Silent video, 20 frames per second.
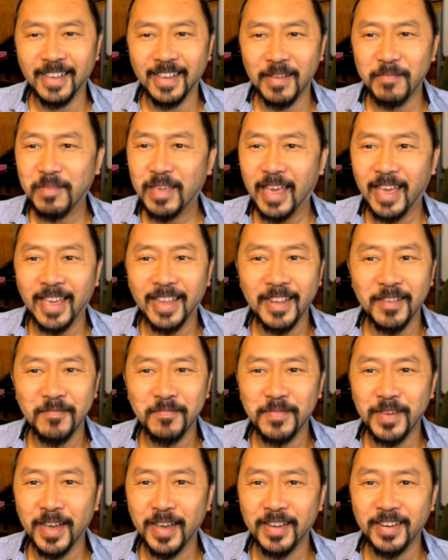I'm
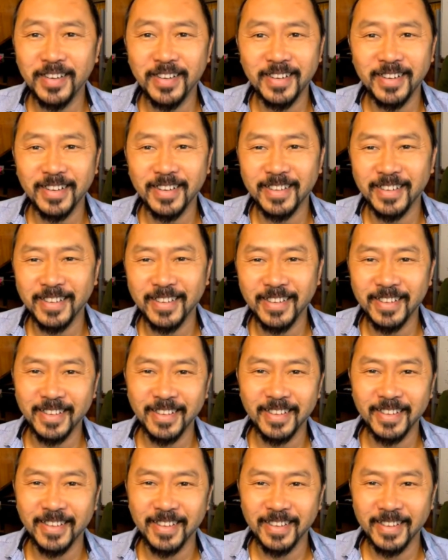getting
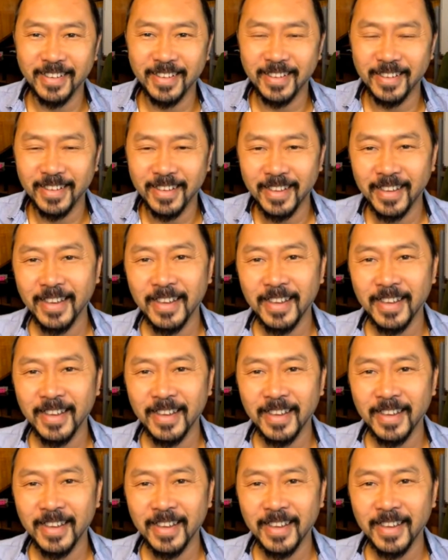better.